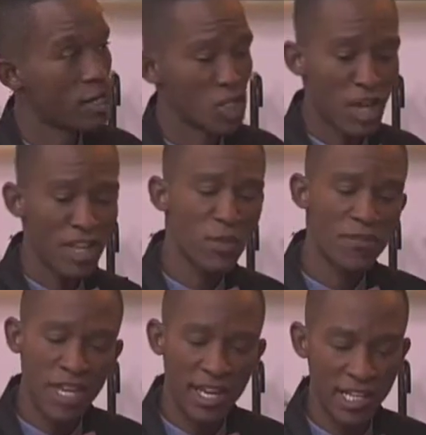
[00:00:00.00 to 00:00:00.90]
So now that
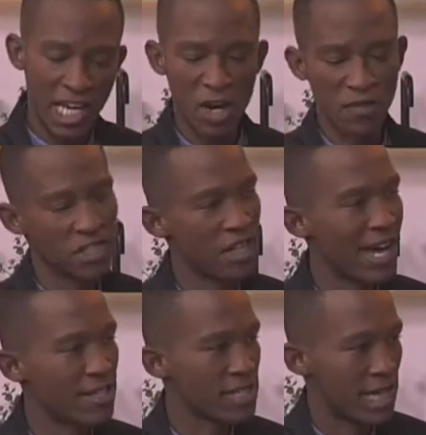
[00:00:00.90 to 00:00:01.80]
we've taken care of the
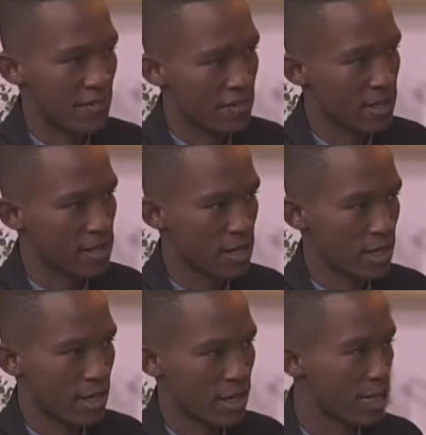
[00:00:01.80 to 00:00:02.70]
diet side of things,
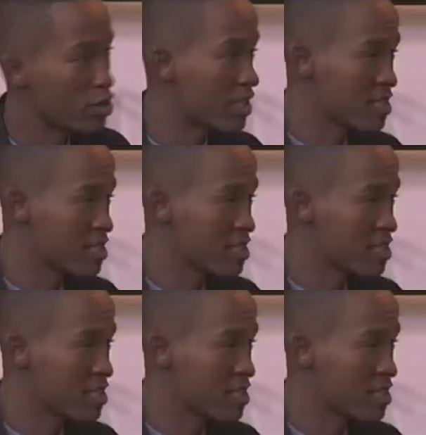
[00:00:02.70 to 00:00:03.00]
let's look